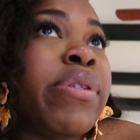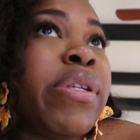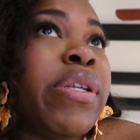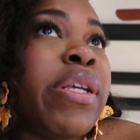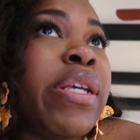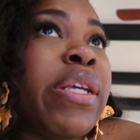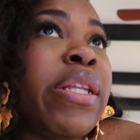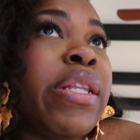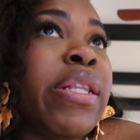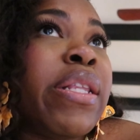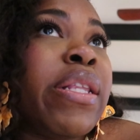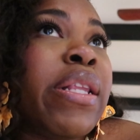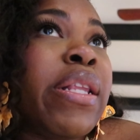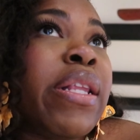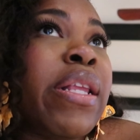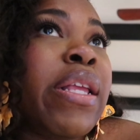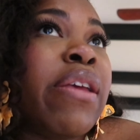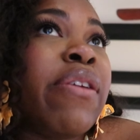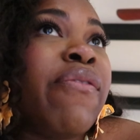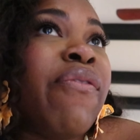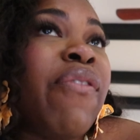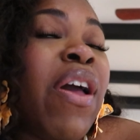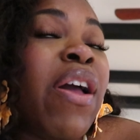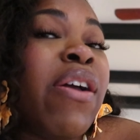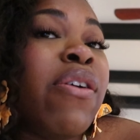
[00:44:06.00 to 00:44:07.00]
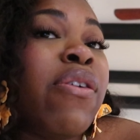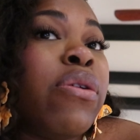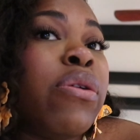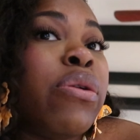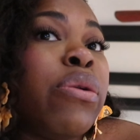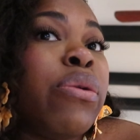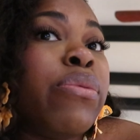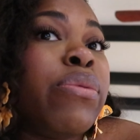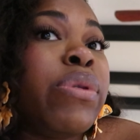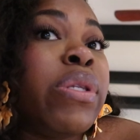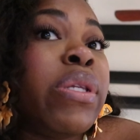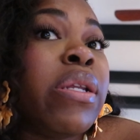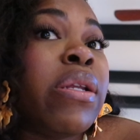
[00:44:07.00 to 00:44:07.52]
And if I
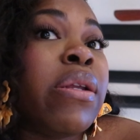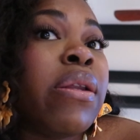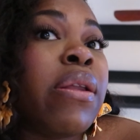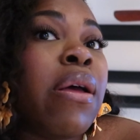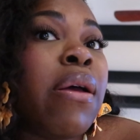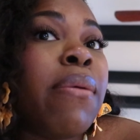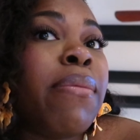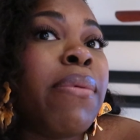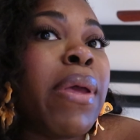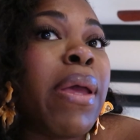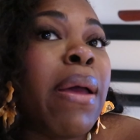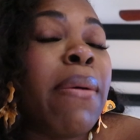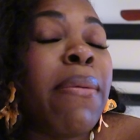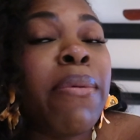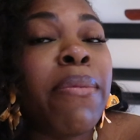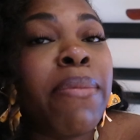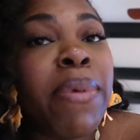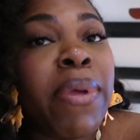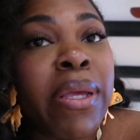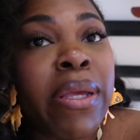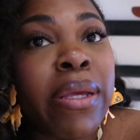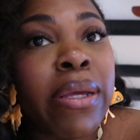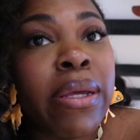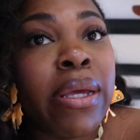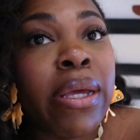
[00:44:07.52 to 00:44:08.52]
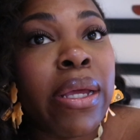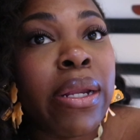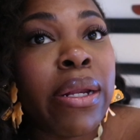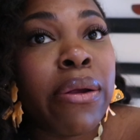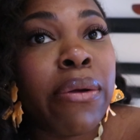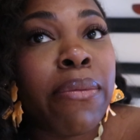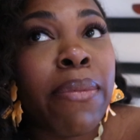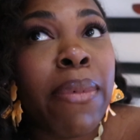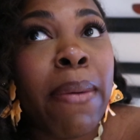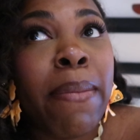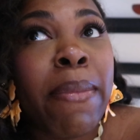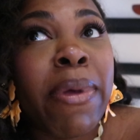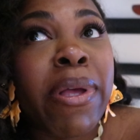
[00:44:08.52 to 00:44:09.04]
go to the lobby, I'm going to be in
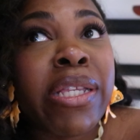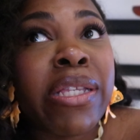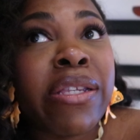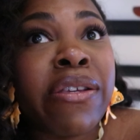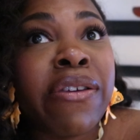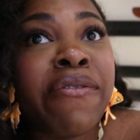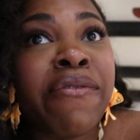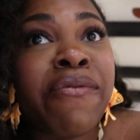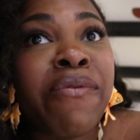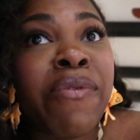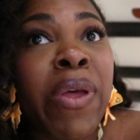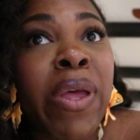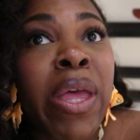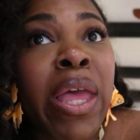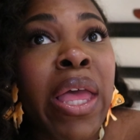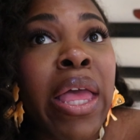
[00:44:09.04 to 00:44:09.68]
there by myself.